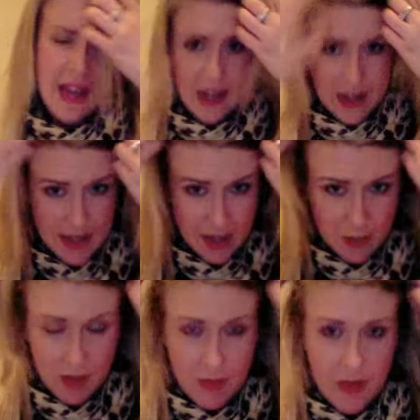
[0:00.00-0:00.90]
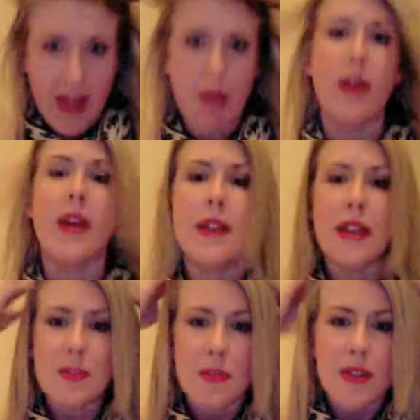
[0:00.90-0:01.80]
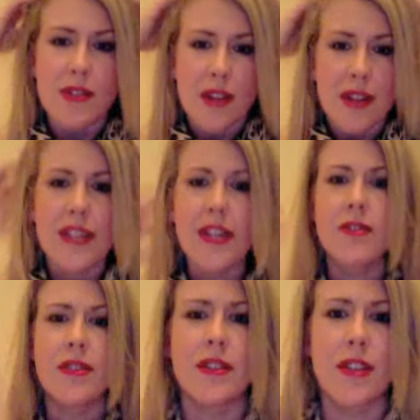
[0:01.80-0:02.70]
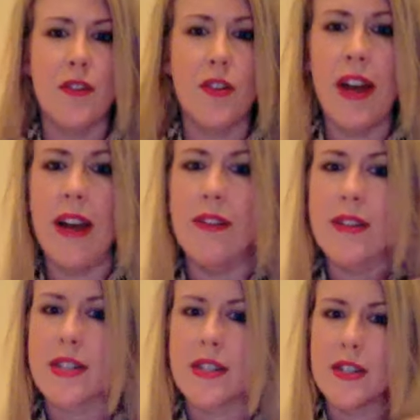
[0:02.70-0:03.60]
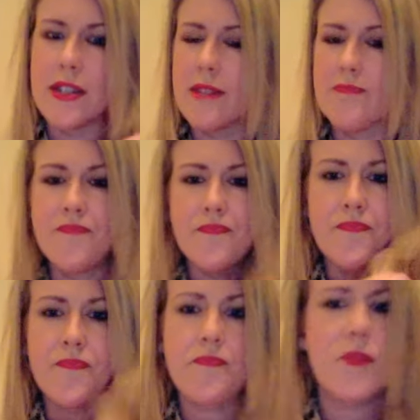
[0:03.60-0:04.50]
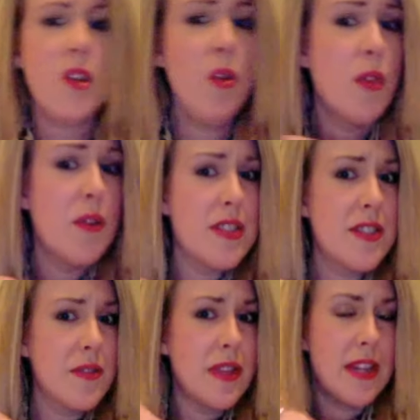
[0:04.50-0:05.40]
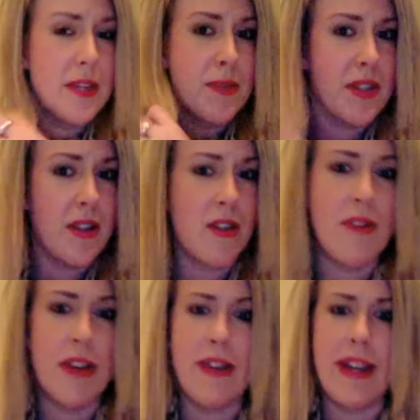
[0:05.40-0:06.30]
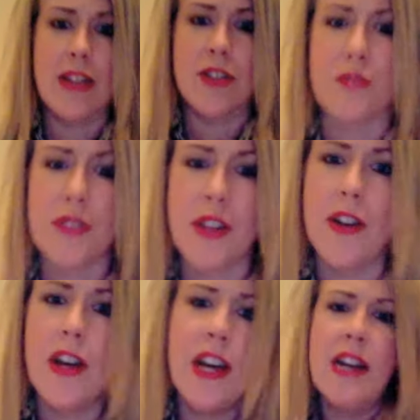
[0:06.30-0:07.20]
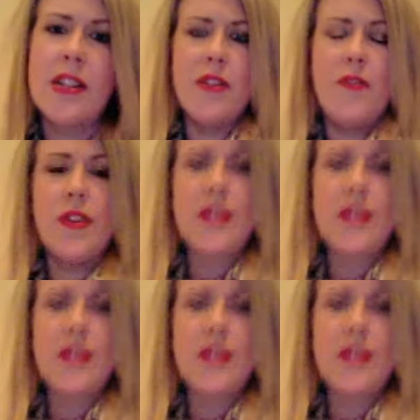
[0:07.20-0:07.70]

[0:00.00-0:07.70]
I think when you put that one in, that's when you start to notice that you've got hair extensions in. Although I still think these ones look really, really natural. So I don't know if you can